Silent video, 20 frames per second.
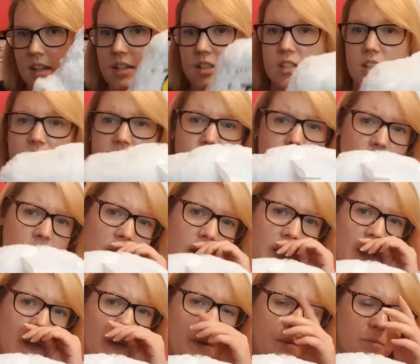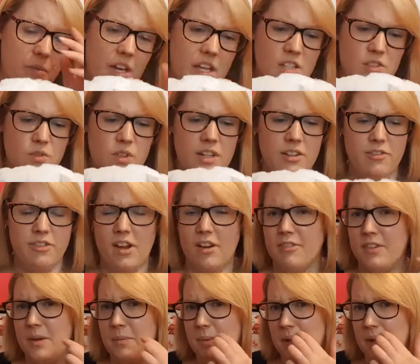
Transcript: So that's really cute, and it's really fluffy,